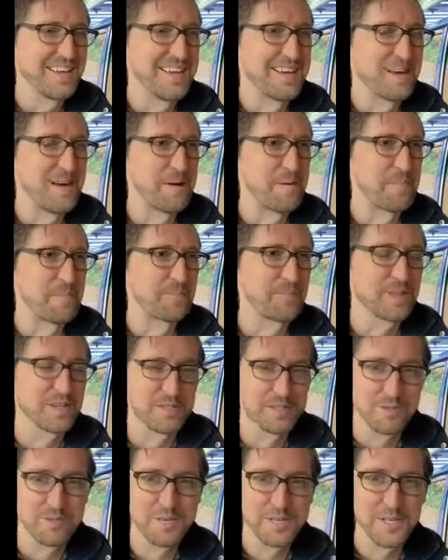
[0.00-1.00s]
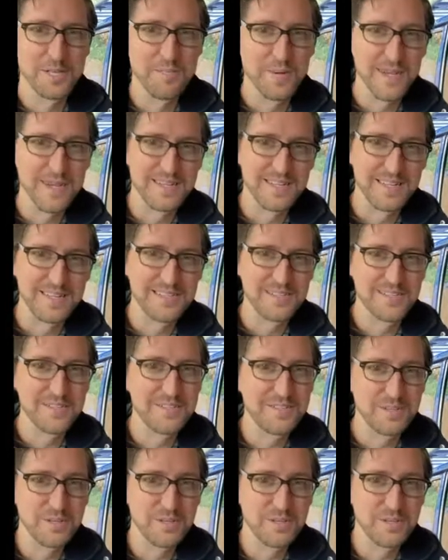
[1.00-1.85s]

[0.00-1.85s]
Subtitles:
So really pay attention